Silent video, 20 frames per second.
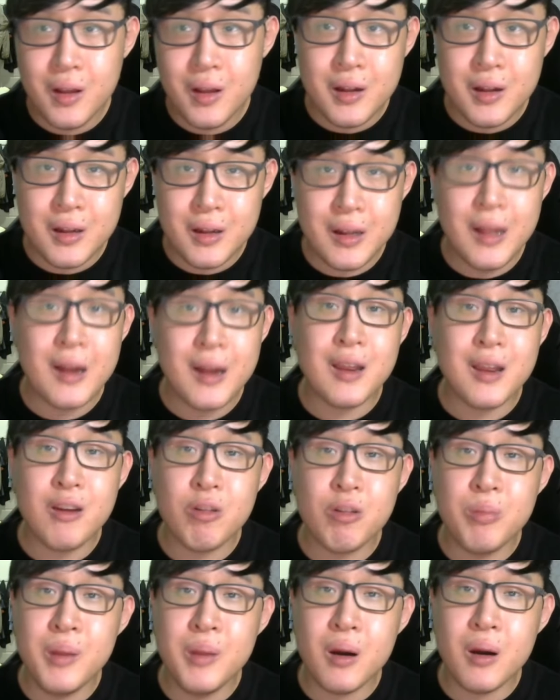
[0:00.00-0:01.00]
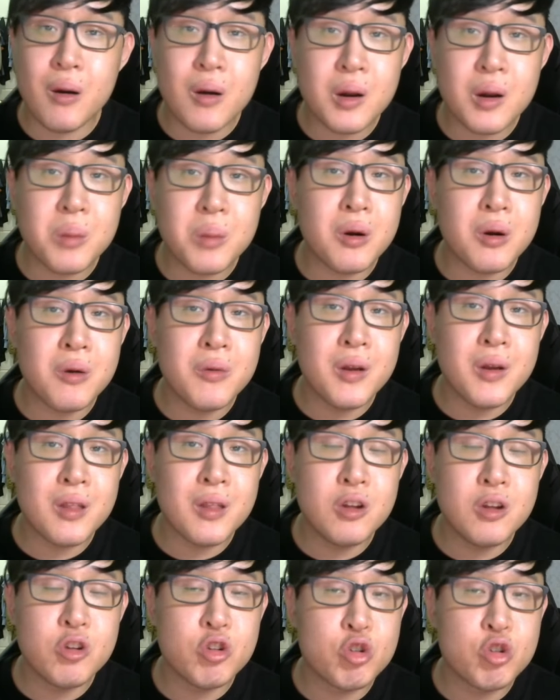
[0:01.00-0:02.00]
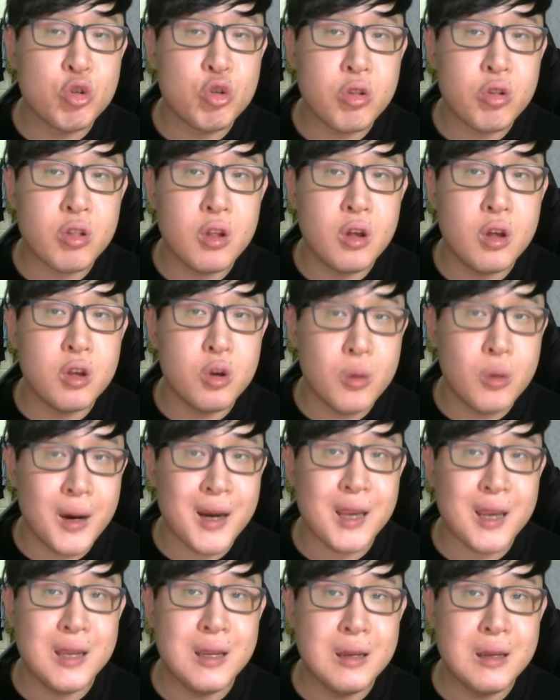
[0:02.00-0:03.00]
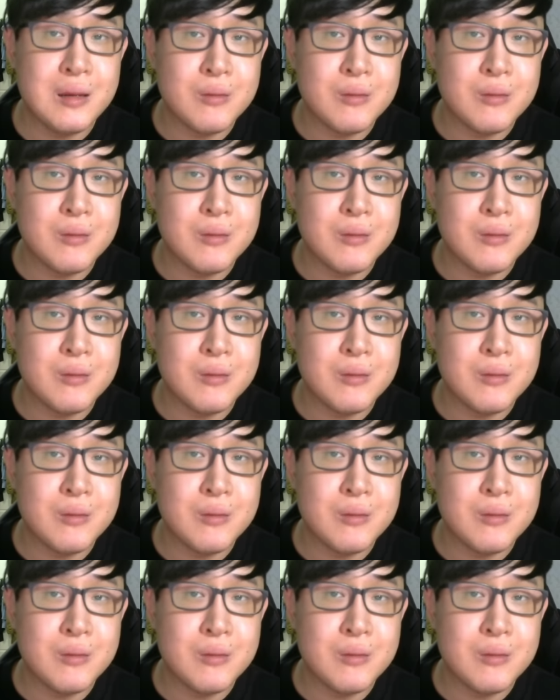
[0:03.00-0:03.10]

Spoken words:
That gives me all the more reason to choose Uragi.